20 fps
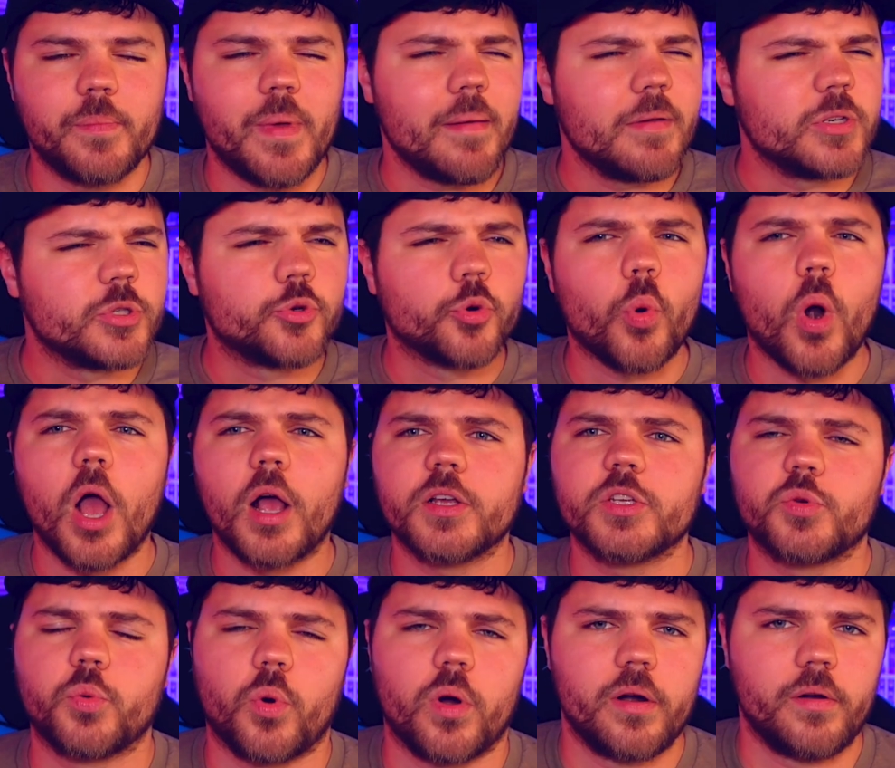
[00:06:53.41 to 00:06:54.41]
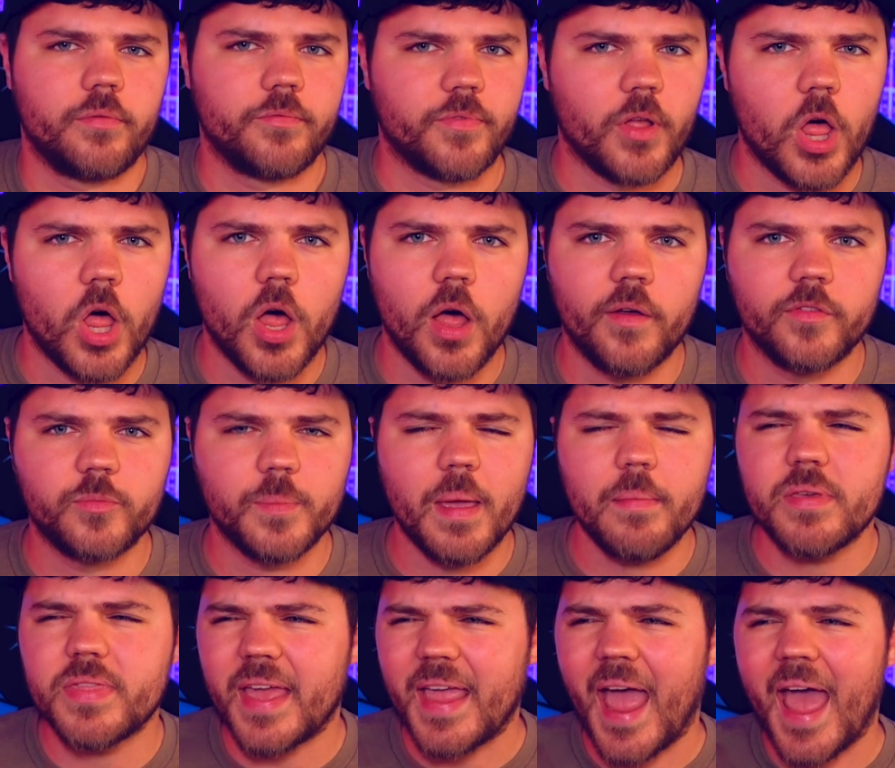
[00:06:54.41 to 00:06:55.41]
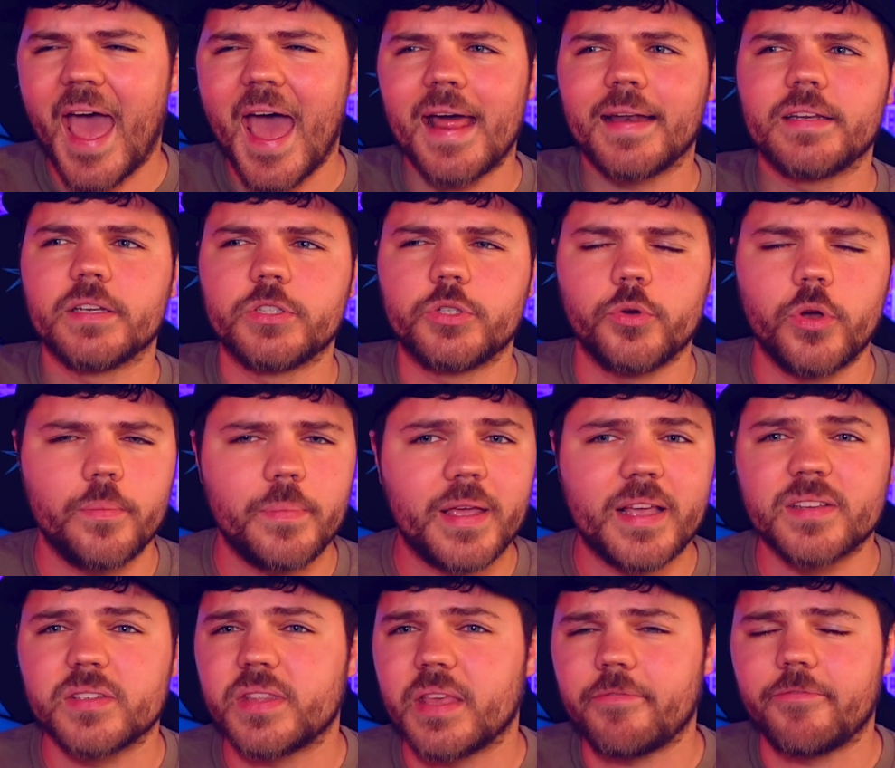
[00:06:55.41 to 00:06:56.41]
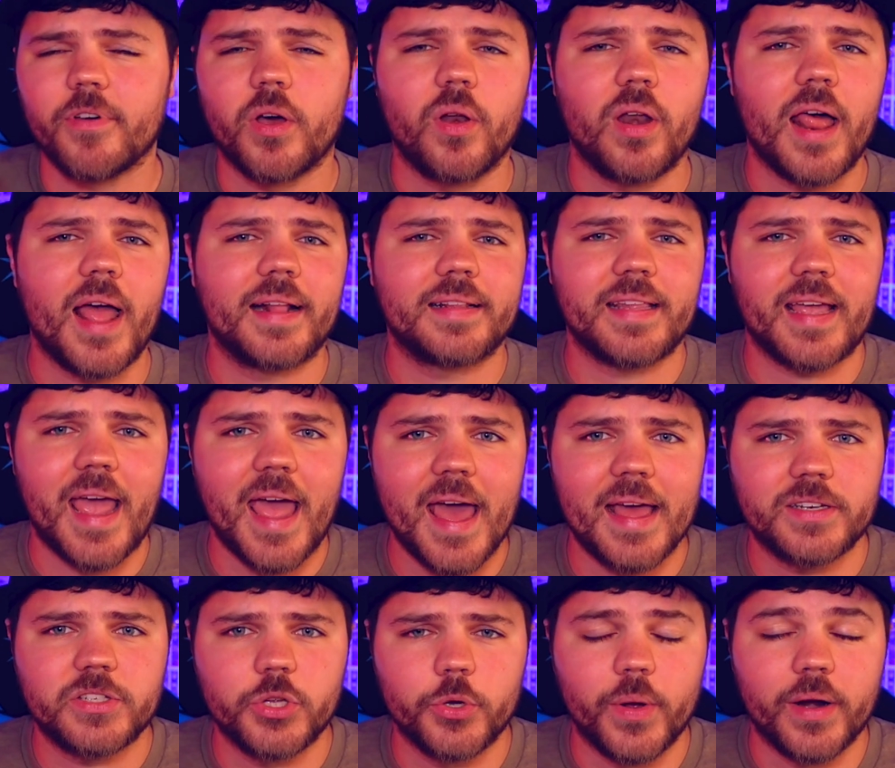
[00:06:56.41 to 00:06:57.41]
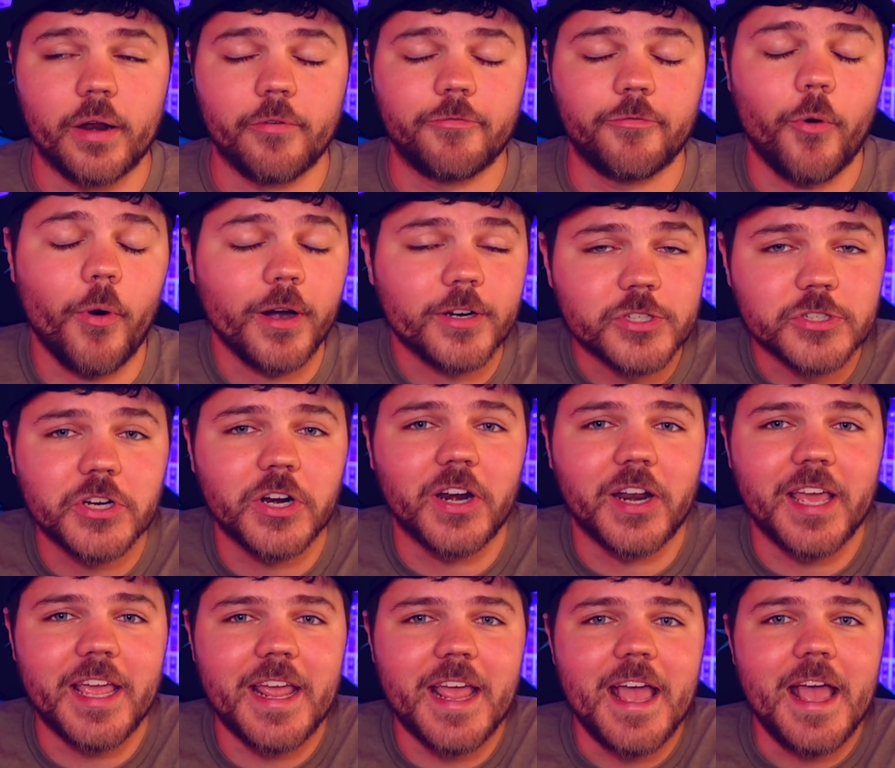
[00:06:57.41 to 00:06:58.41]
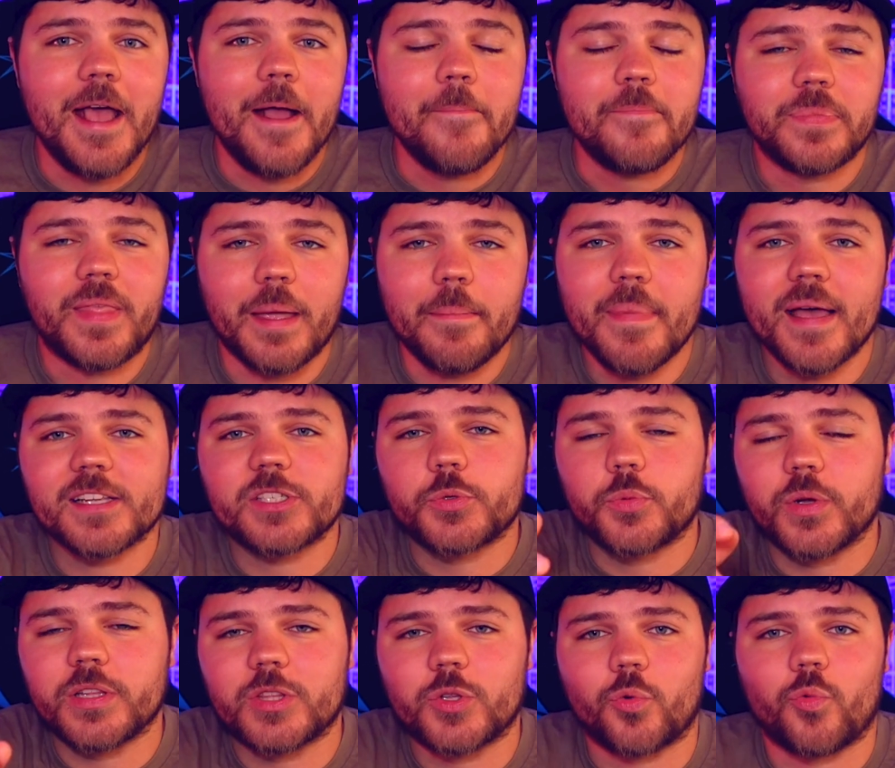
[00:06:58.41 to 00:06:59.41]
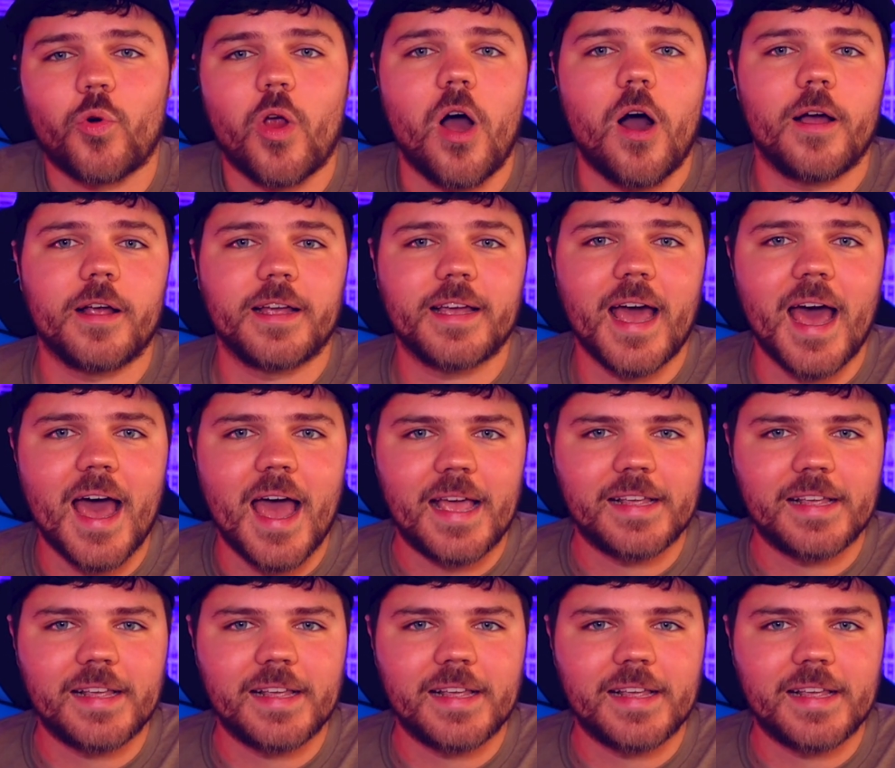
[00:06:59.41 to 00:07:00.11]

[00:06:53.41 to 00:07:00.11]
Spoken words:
Maybe drugs were involved. Maybe they had to do it because they felt like they had to. And unfortunately, they messed with the wrong guy.